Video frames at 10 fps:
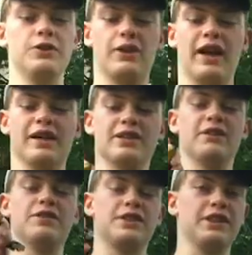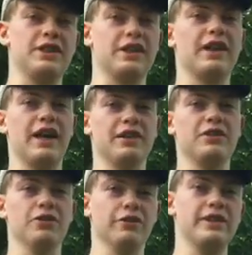can't
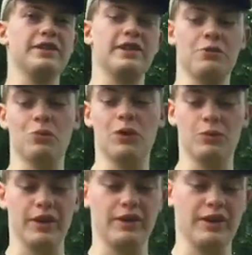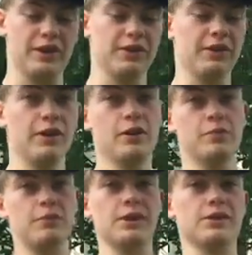your release aid one way or the other,
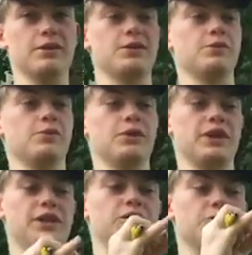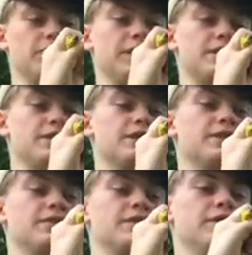because with a Hinge release,
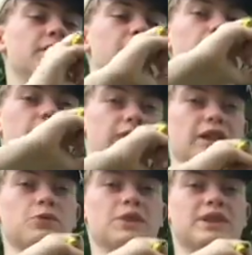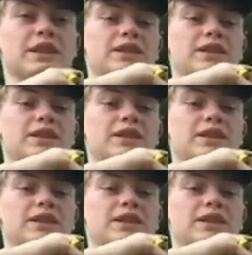that's what sets